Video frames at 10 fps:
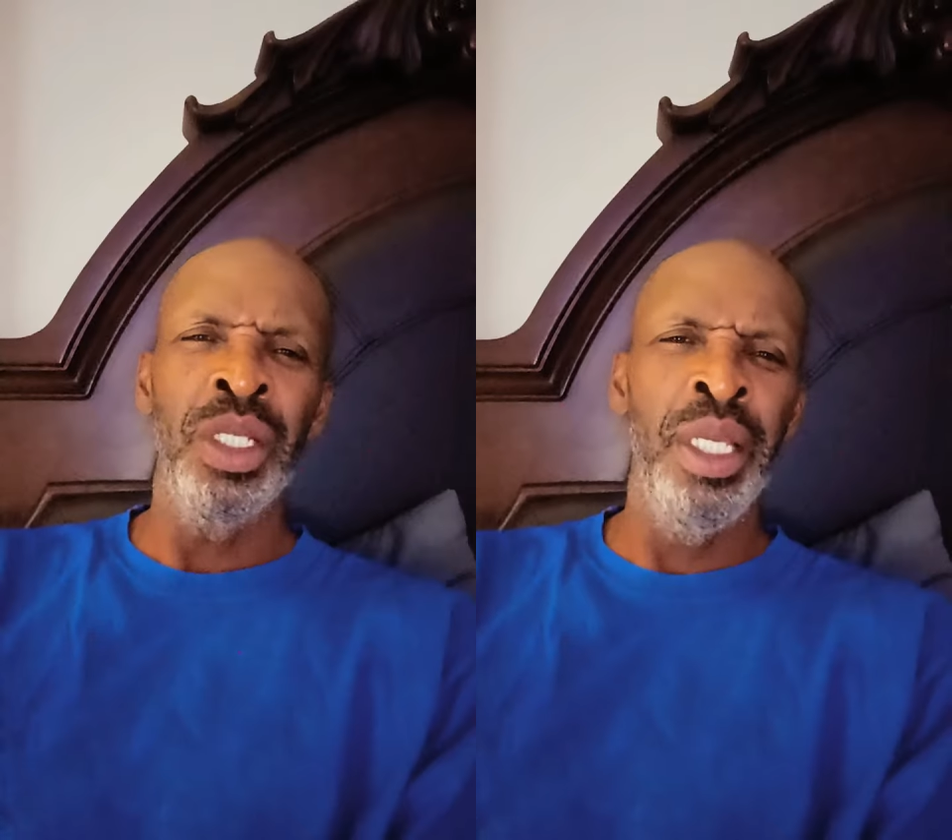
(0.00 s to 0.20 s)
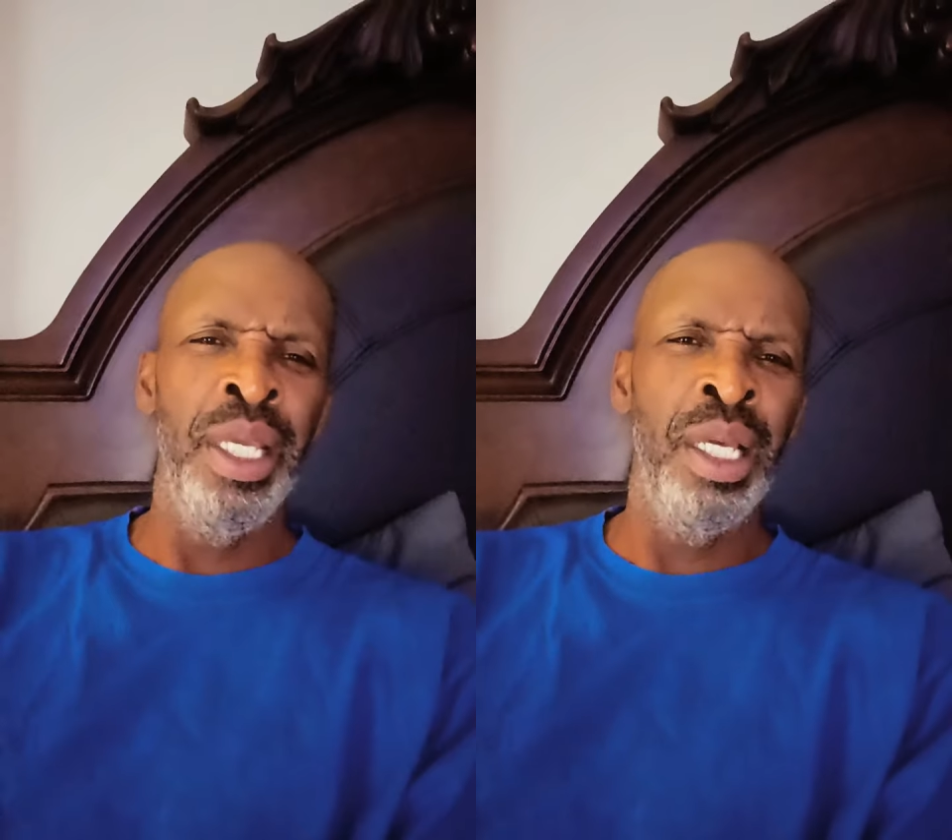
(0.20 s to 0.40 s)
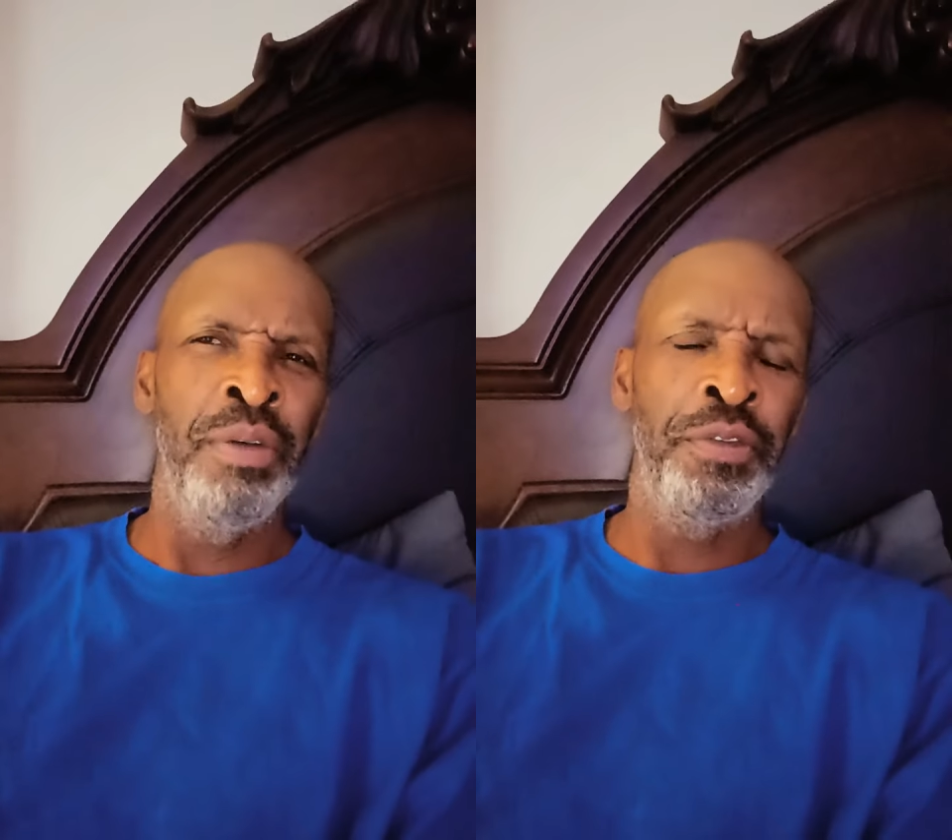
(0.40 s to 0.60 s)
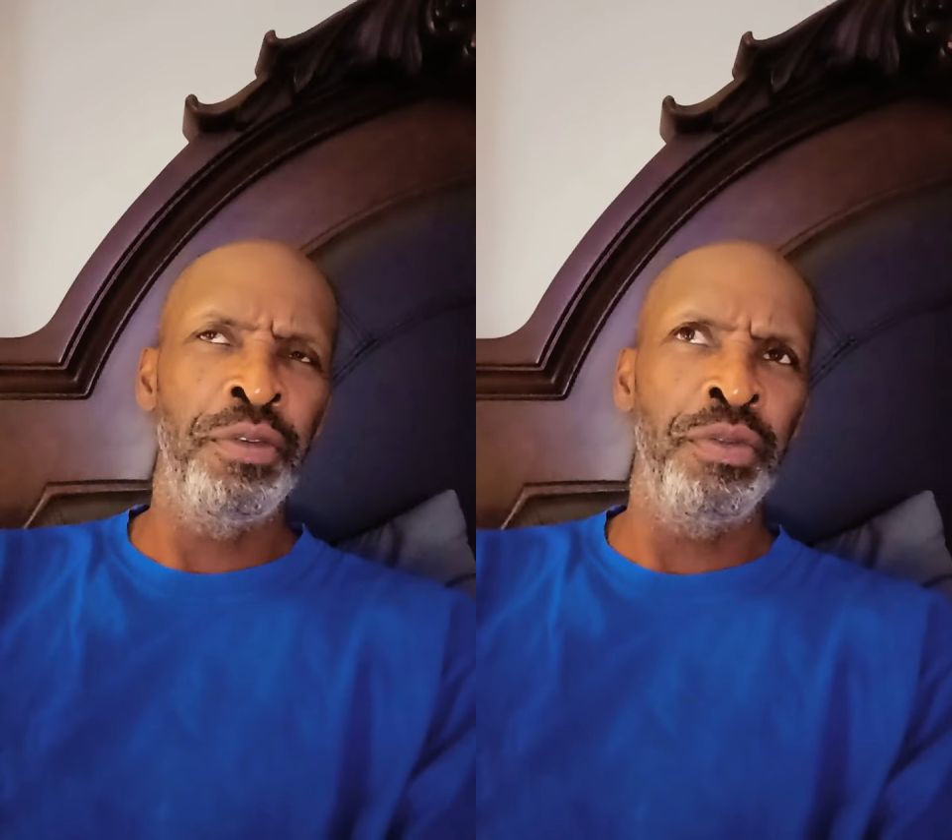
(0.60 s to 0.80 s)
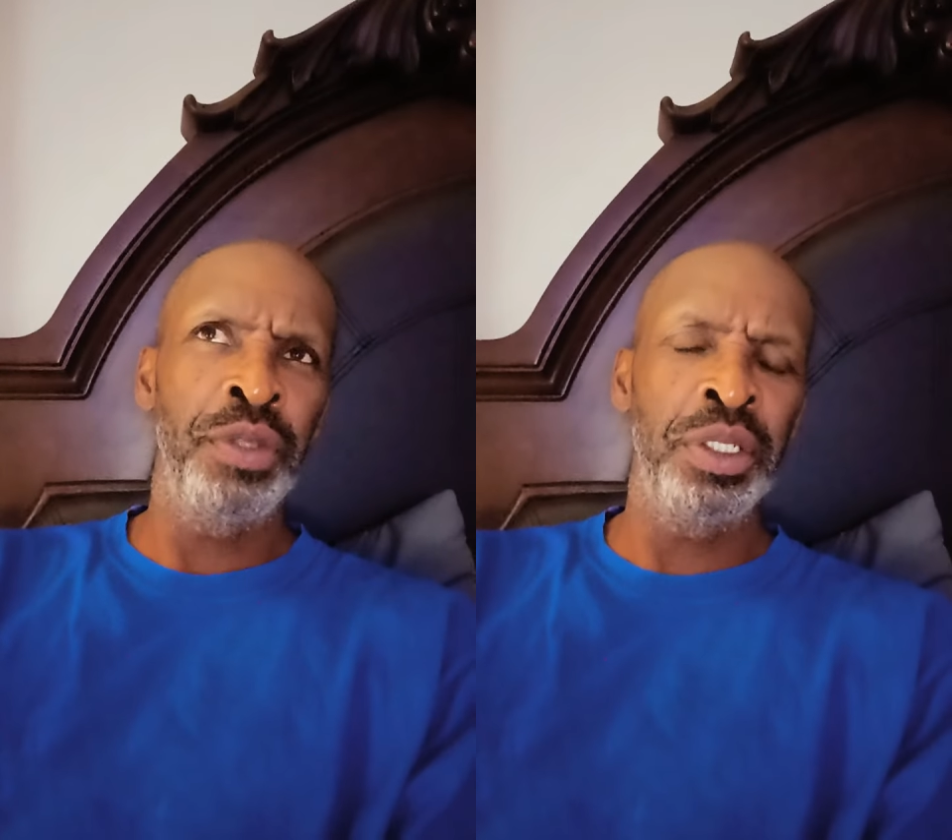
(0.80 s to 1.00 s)
If
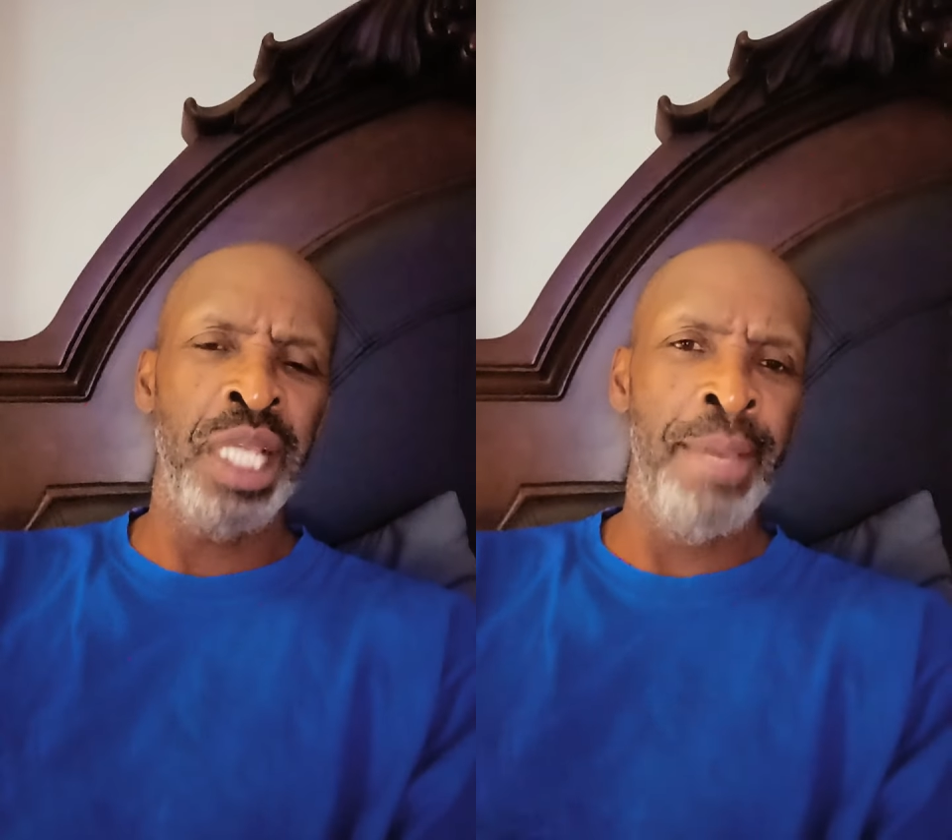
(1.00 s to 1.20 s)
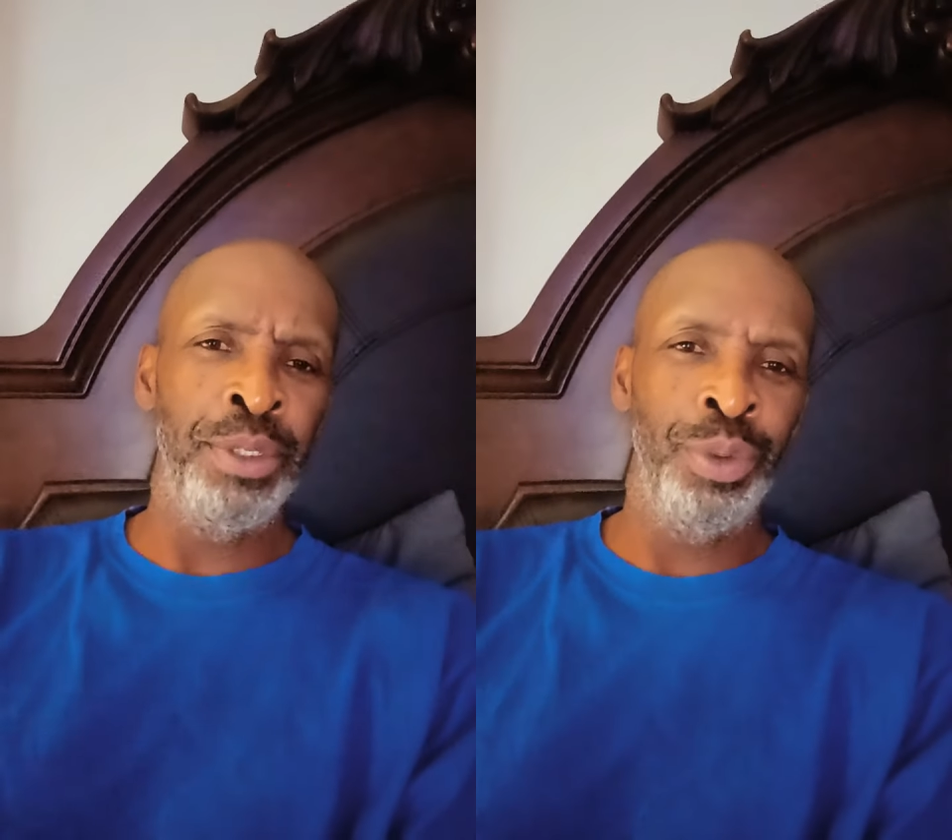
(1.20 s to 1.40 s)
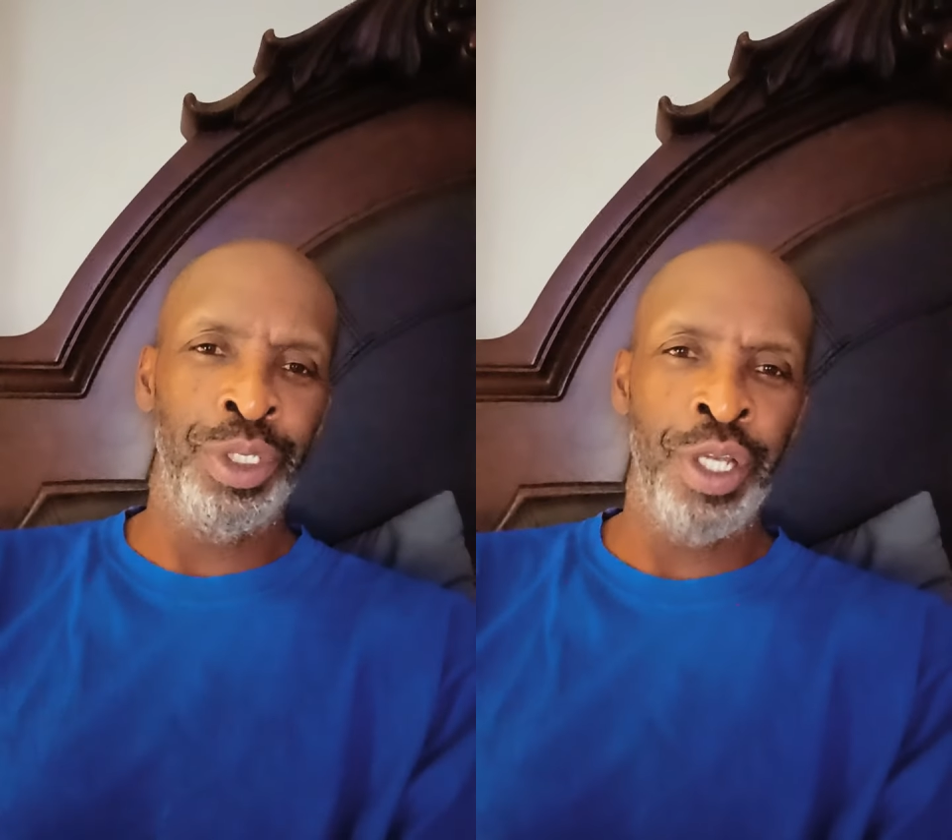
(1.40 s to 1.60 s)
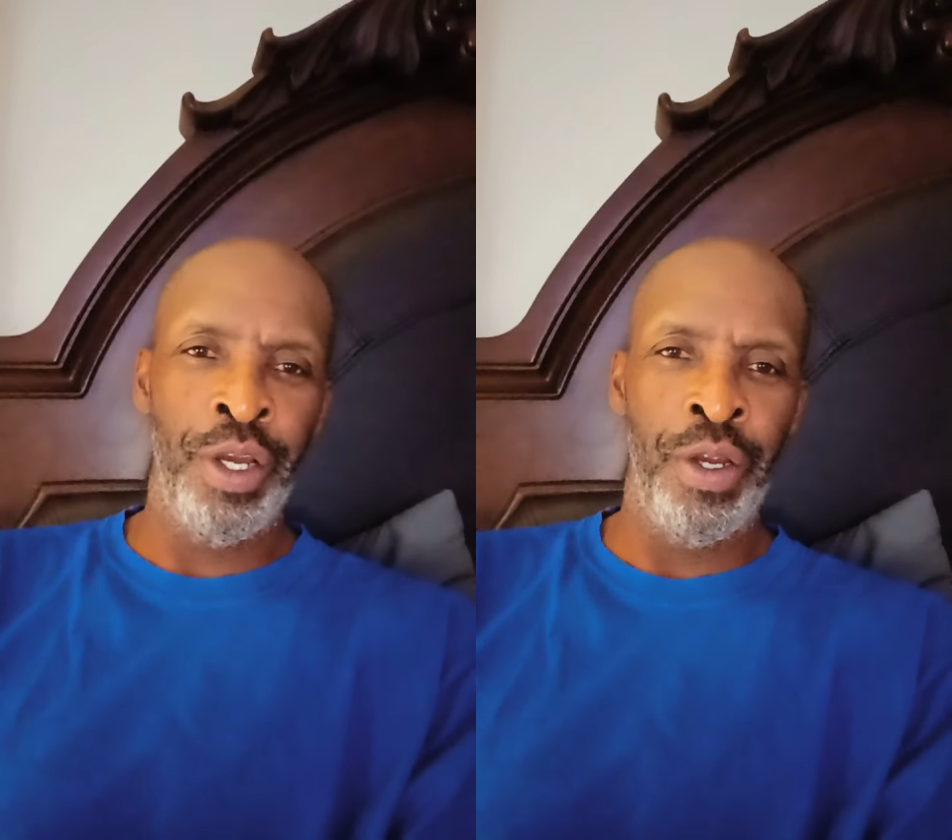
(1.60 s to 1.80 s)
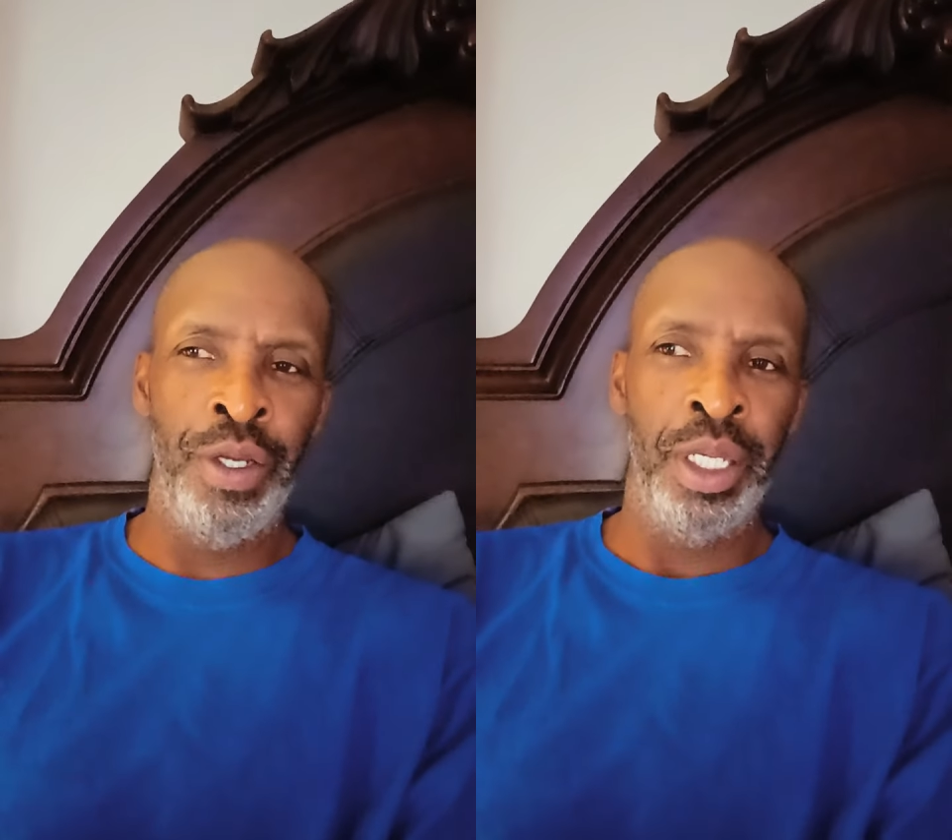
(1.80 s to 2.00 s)
the tables were
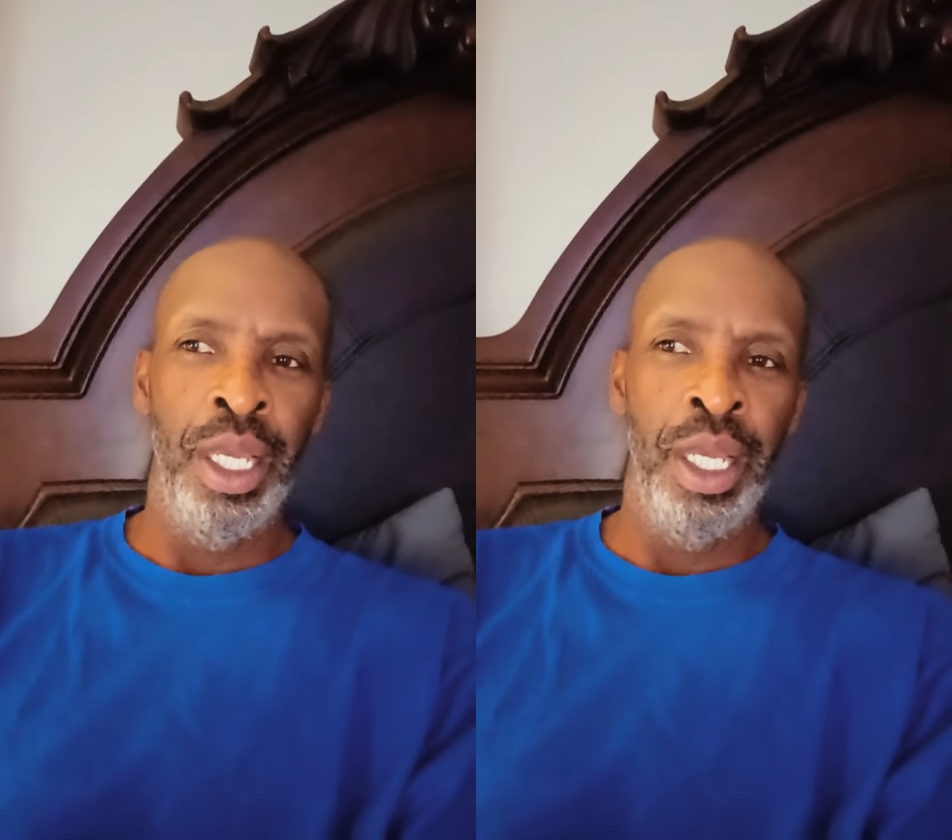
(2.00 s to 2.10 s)
turned